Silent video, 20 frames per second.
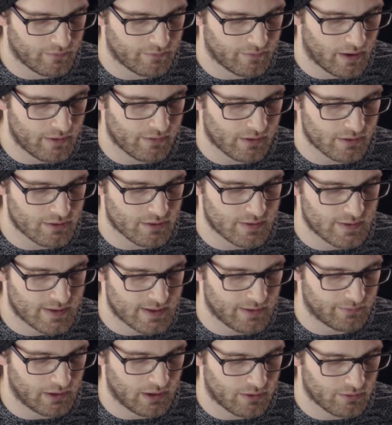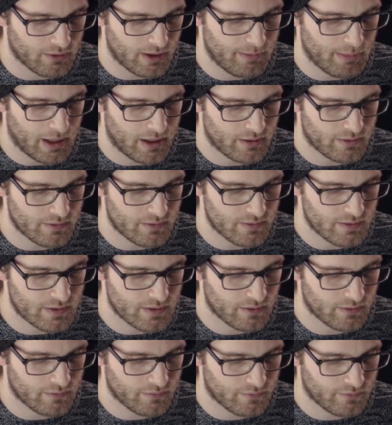573
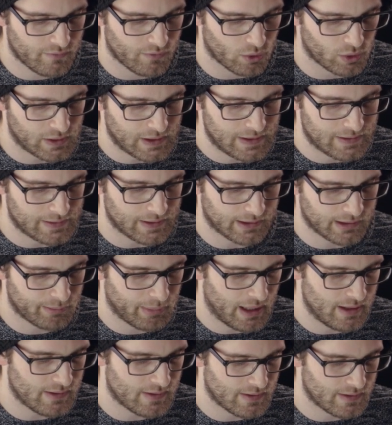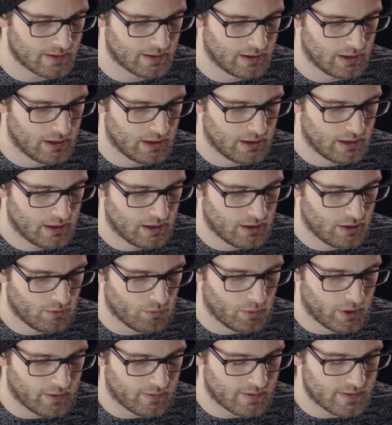pounds 46 pence
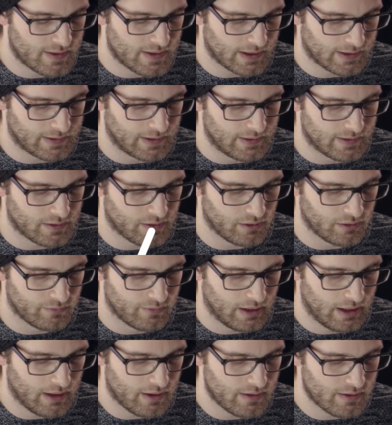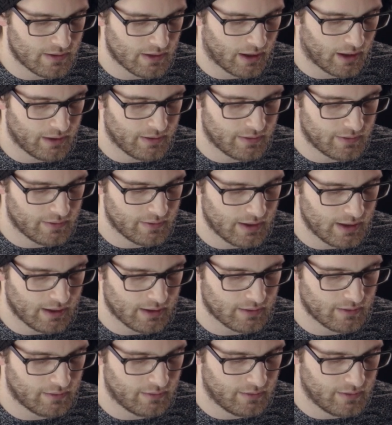with 62 videos. I
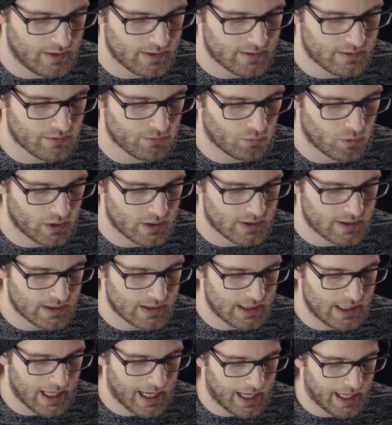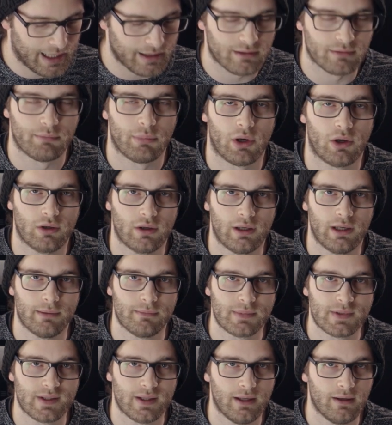think this was the
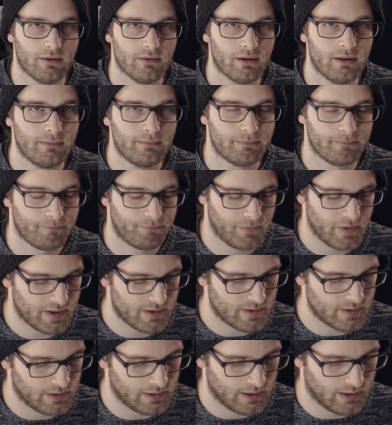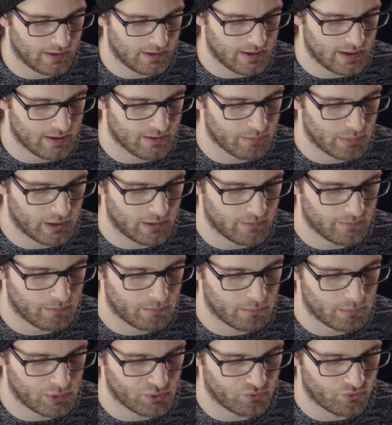adpocalypse era. This in the year be
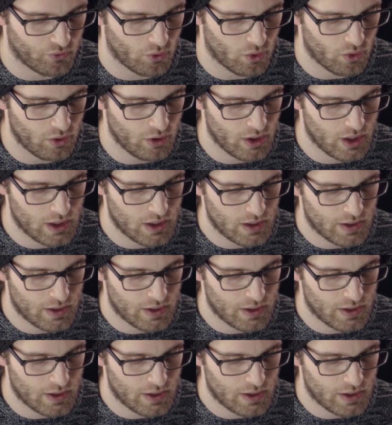before